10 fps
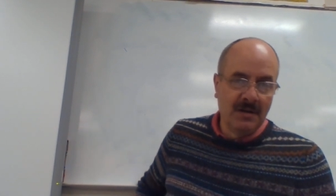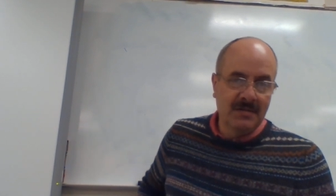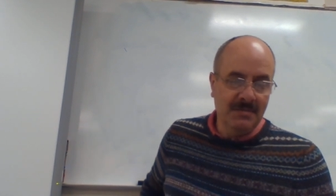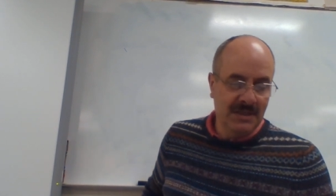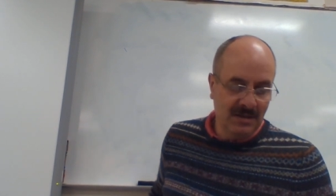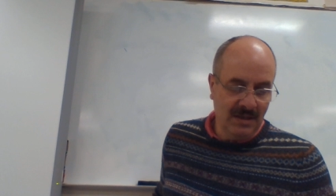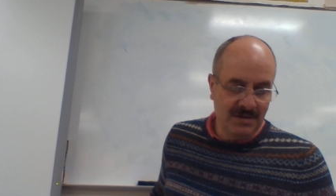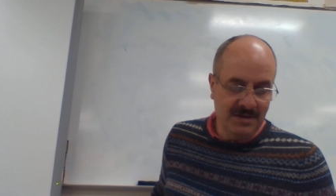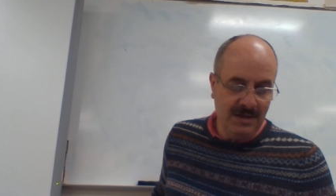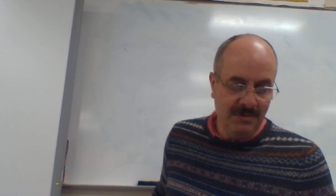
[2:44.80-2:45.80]
So when we get to
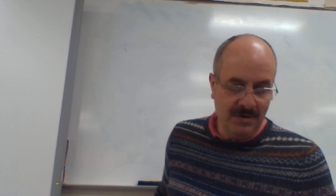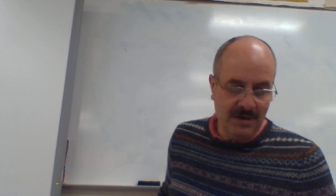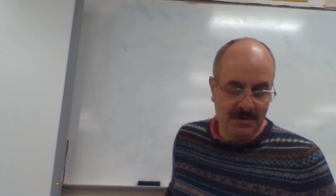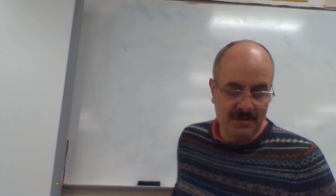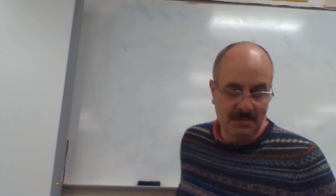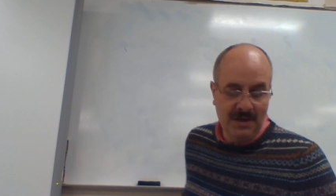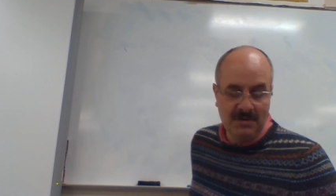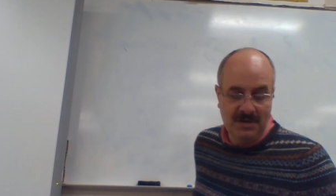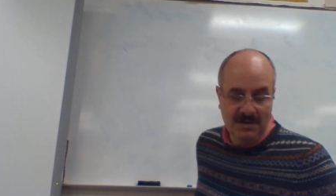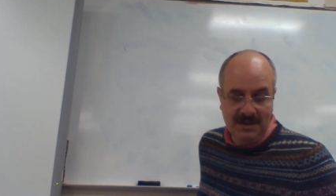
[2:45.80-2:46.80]
letter D, we're going to do some
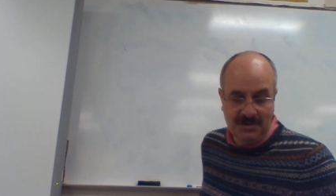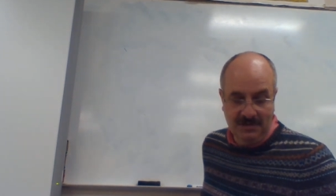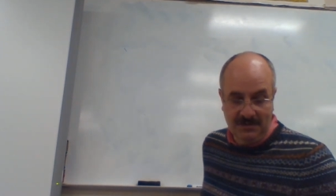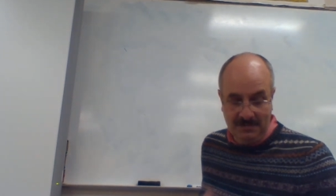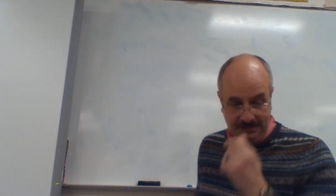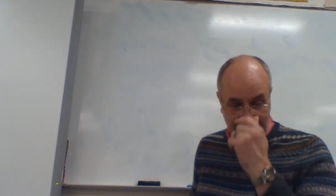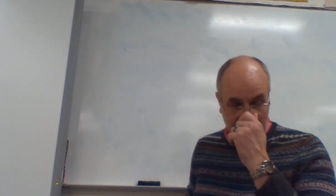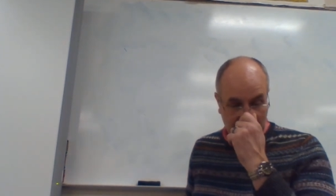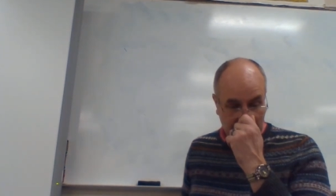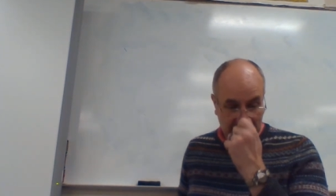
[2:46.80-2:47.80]
calculations.
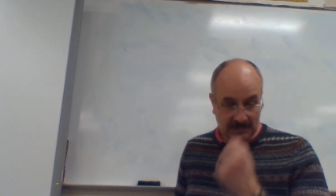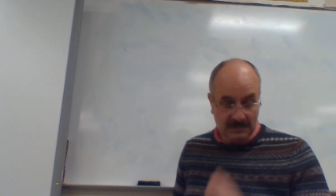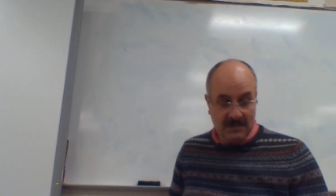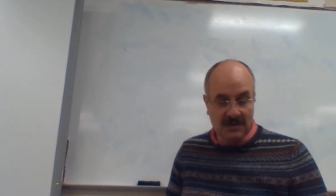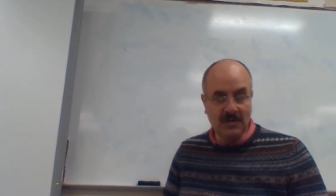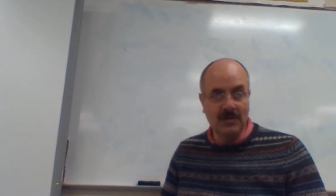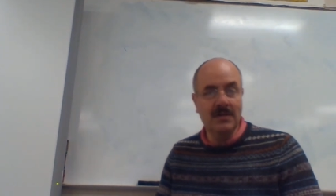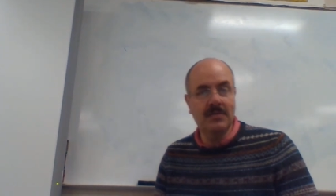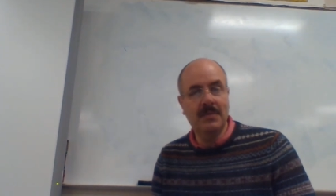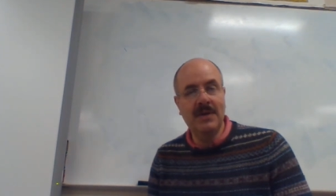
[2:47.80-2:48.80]
So in
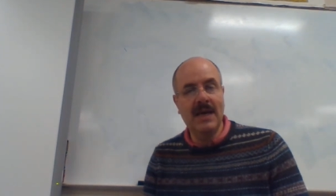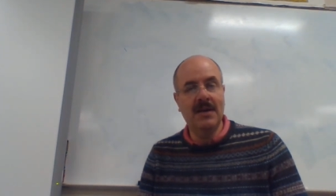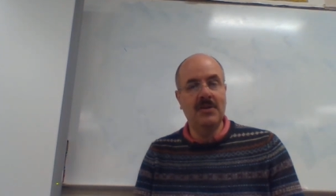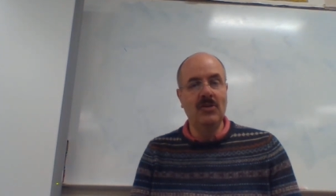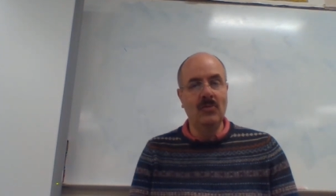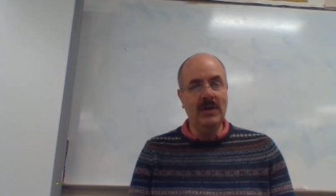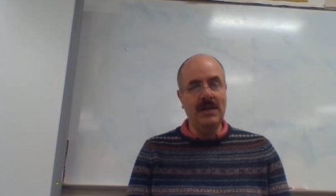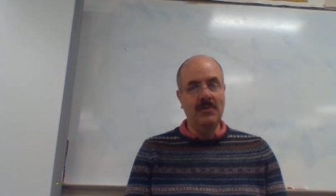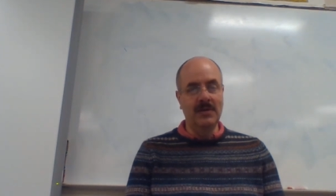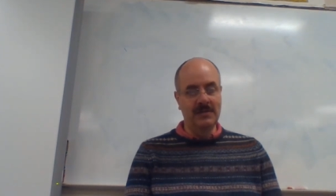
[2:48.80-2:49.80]
this one, we got Q
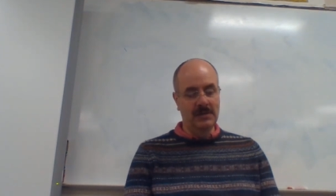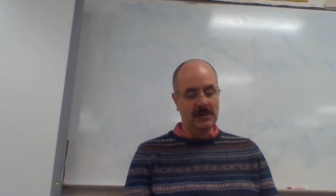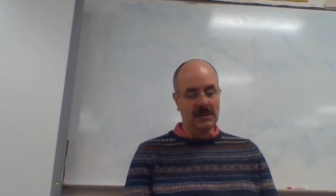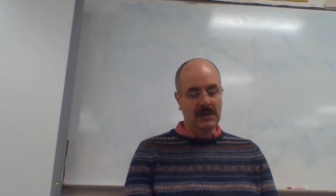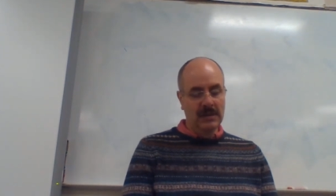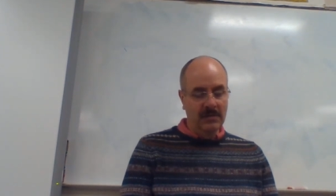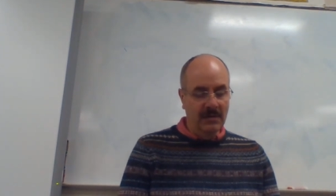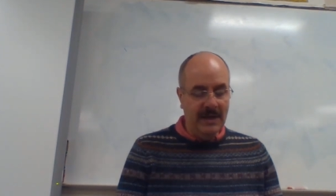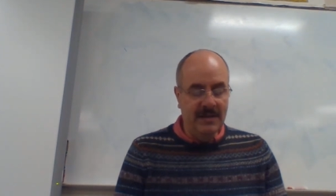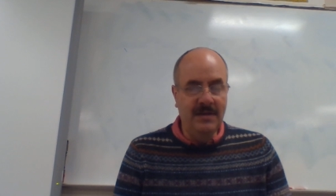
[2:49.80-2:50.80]
equals,
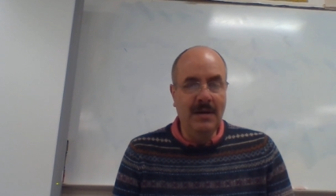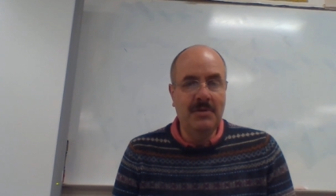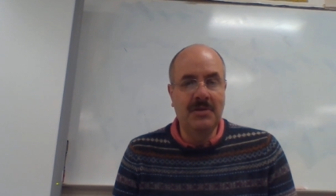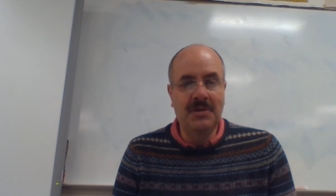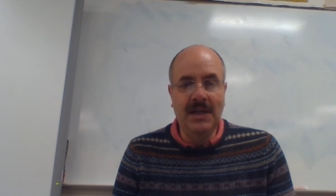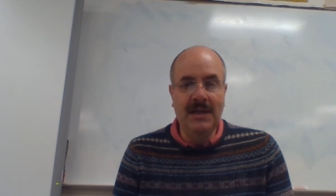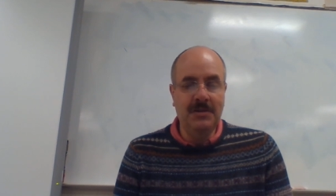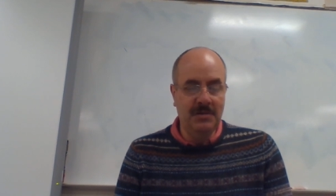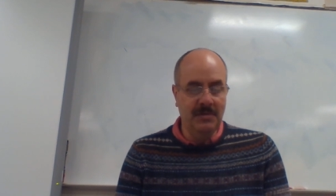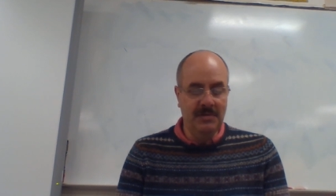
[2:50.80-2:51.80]
well, we got the temperature
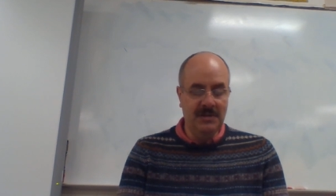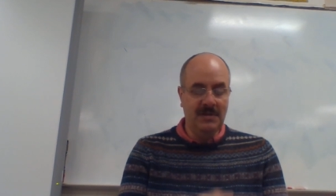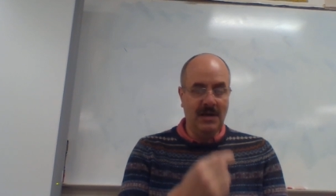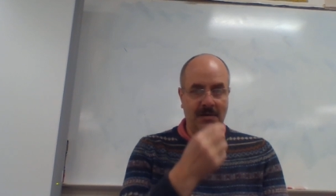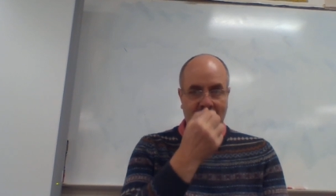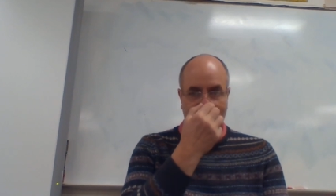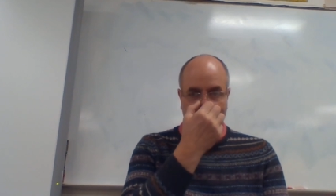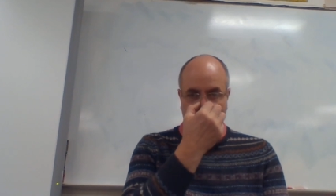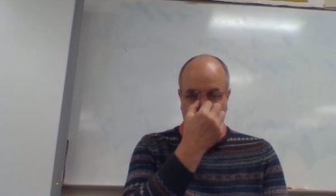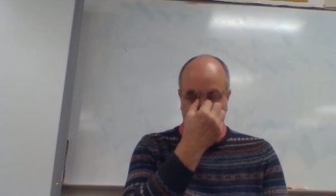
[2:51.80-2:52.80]
change, well, we just calculated that